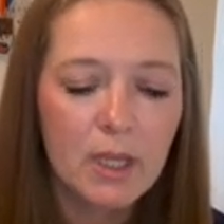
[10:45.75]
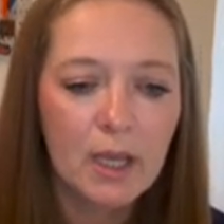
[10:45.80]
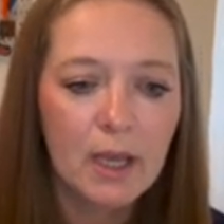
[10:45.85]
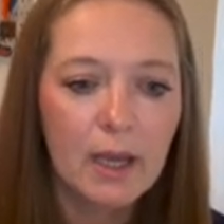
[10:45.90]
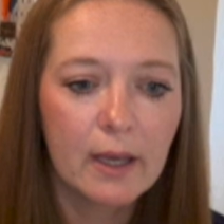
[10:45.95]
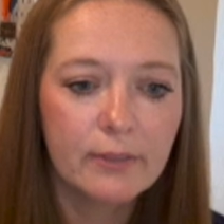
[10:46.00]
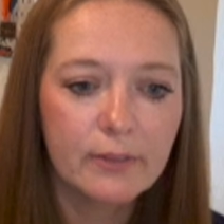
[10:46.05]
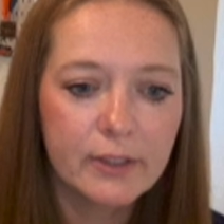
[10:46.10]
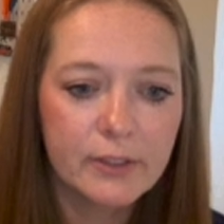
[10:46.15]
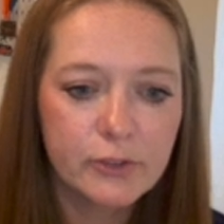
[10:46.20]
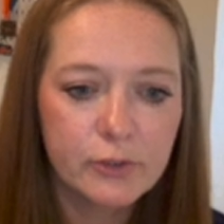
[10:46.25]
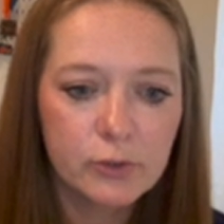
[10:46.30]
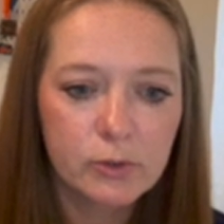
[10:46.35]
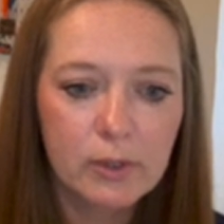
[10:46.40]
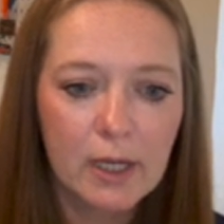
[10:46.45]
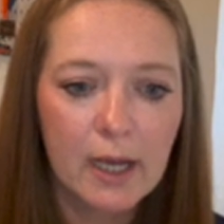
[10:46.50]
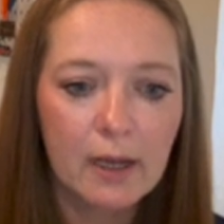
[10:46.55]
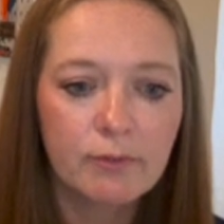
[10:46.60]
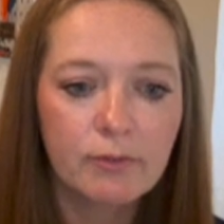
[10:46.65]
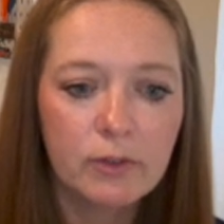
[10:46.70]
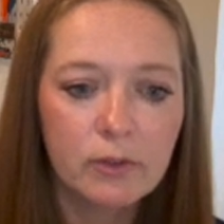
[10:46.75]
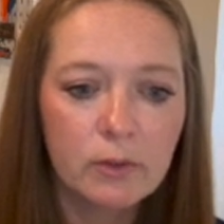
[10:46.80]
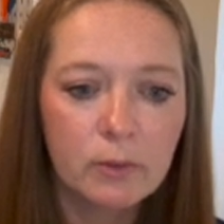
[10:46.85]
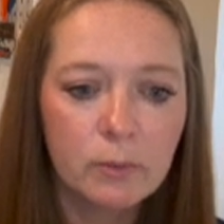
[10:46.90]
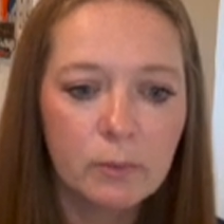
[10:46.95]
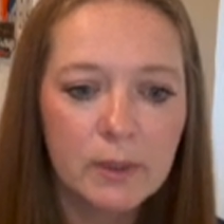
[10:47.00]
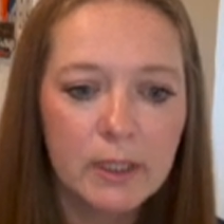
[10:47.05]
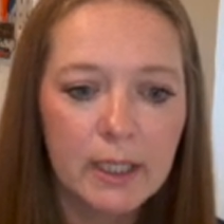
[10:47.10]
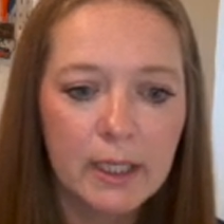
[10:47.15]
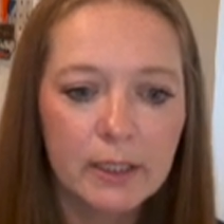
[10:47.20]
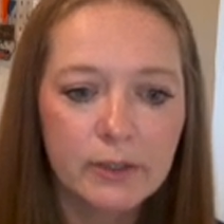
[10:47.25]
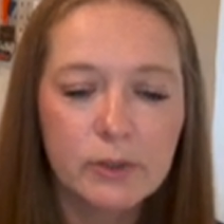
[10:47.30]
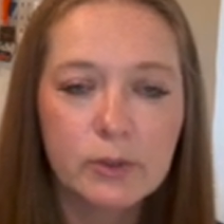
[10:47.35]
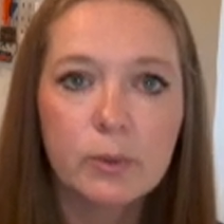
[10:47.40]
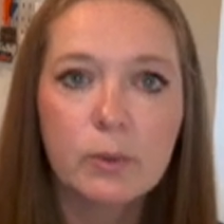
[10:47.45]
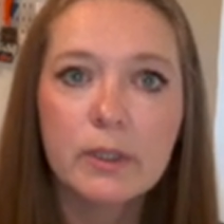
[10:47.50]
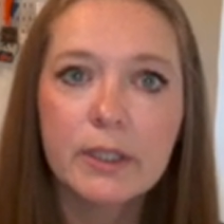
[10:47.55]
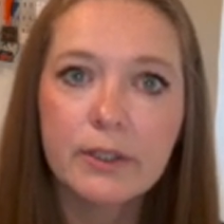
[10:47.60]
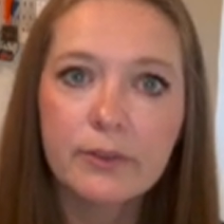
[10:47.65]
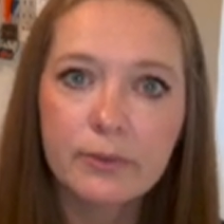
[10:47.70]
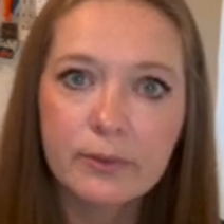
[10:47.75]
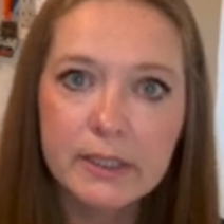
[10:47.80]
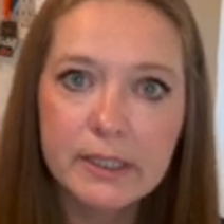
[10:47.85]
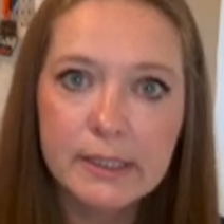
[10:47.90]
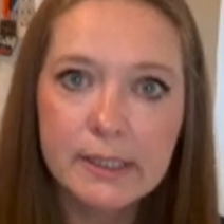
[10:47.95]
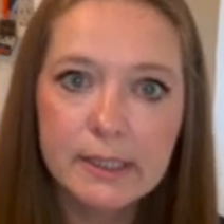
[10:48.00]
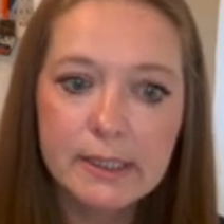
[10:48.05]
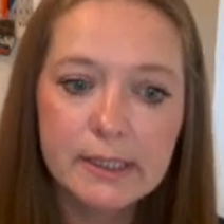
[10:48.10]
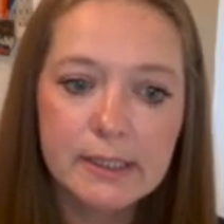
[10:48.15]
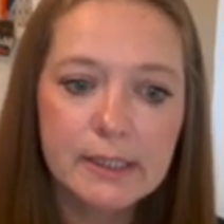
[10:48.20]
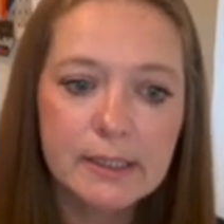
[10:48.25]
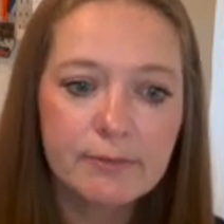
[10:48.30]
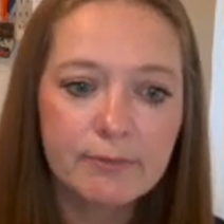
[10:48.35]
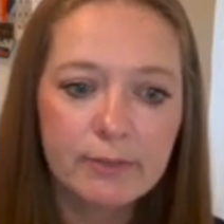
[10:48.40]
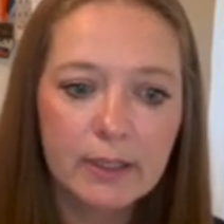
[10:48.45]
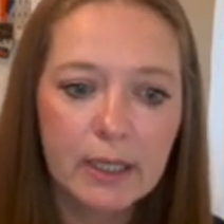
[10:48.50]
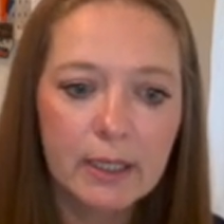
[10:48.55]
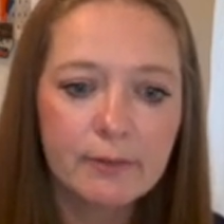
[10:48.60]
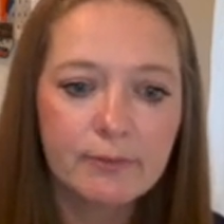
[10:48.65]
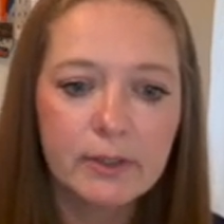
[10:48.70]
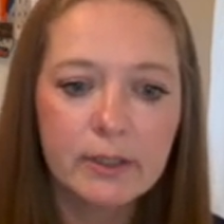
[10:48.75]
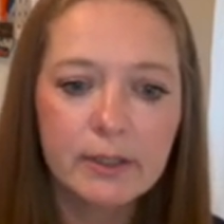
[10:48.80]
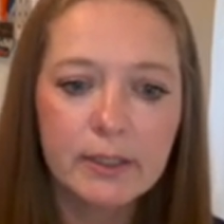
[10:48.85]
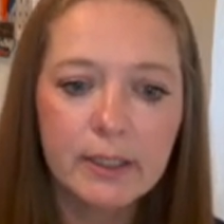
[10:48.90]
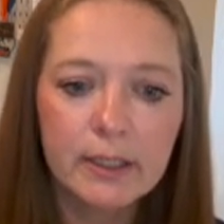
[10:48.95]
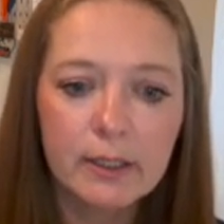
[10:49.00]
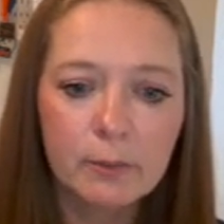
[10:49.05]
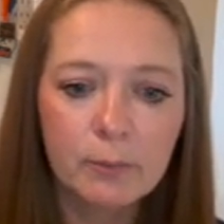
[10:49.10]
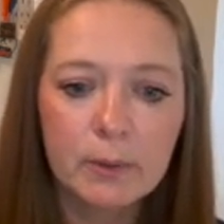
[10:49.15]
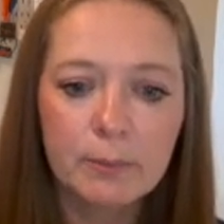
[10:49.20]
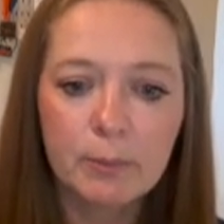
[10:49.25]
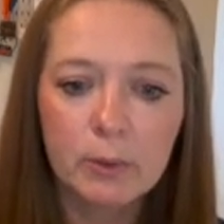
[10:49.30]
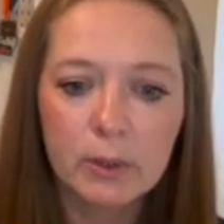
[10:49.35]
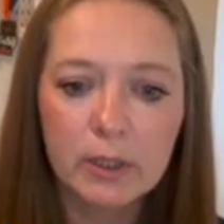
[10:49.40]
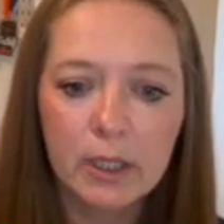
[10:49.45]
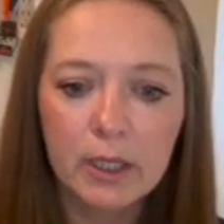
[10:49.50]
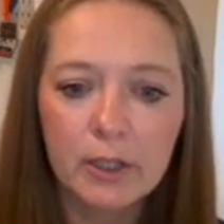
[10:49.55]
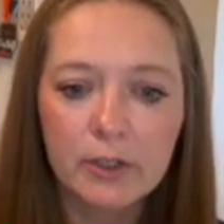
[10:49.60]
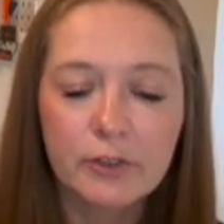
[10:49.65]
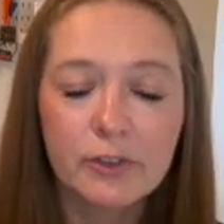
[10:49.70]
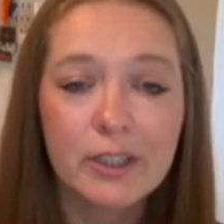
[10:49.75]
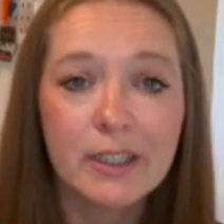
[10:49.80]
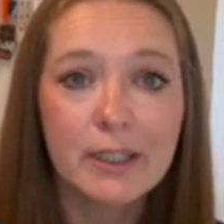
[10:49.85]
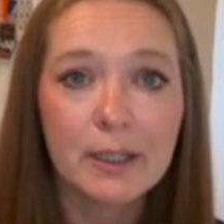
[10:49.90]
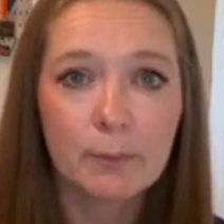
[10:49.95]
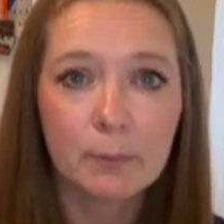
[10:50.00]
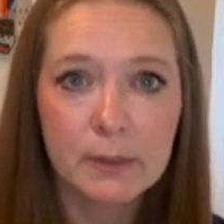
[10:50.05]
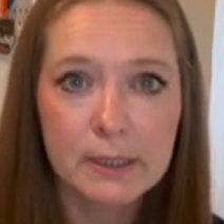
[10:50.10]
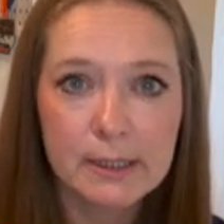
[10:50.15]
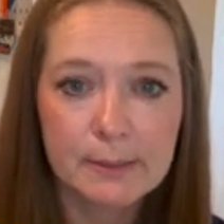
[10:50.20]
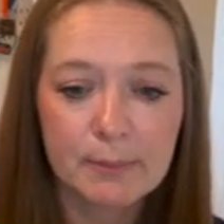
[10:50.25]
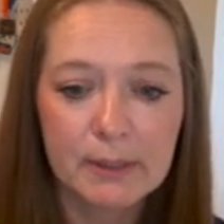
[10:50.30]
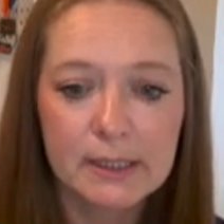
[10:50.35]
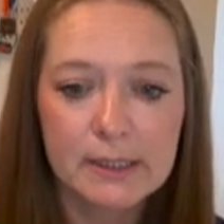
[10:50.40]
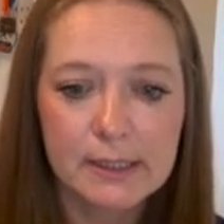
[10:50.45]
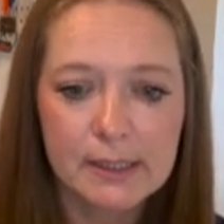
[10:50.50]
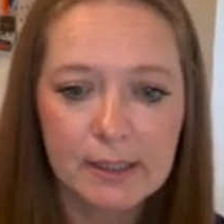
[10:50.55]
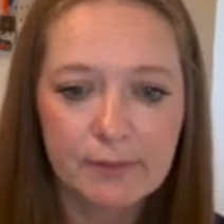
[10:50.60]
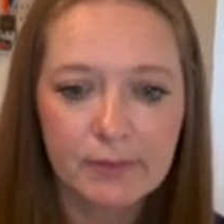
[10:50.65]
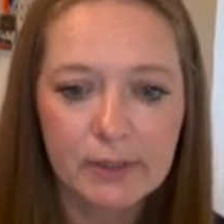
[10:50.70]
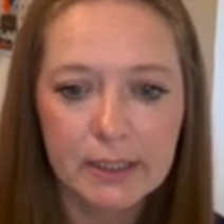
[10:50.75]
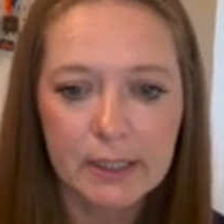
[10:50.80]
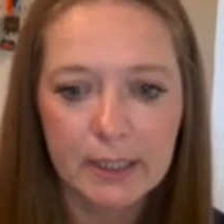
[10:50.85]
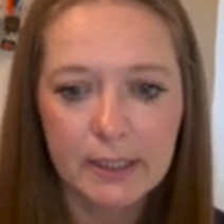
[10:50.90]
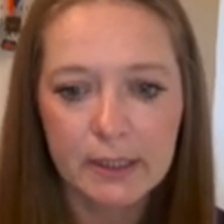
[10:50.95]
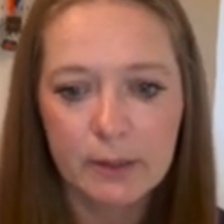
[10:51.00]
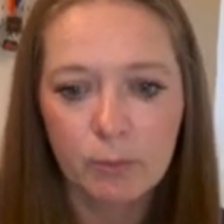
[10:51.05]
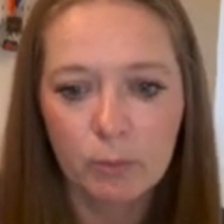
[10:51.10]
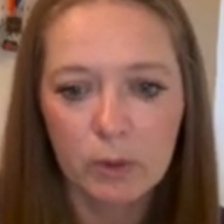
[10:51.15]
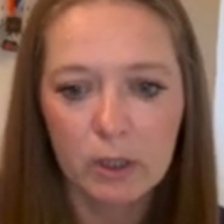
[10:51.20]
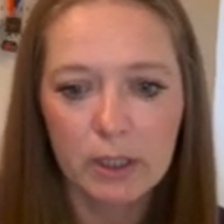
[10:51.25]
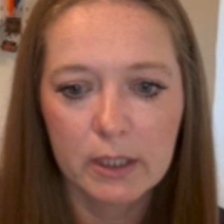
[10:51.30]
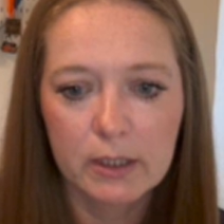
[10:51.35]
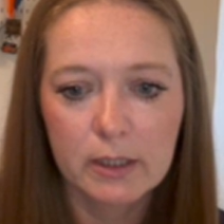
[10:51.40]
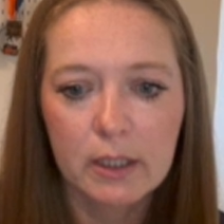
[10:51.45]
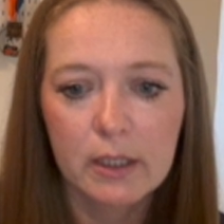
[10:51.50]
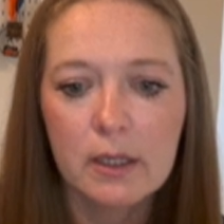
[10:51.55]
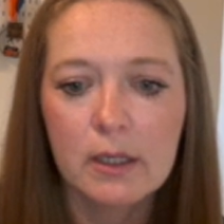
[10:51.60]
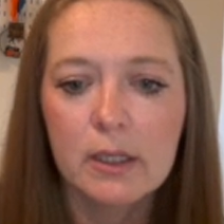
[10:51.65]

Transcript: And then travel, we had 2365 in there. We put 100 and we spent 791.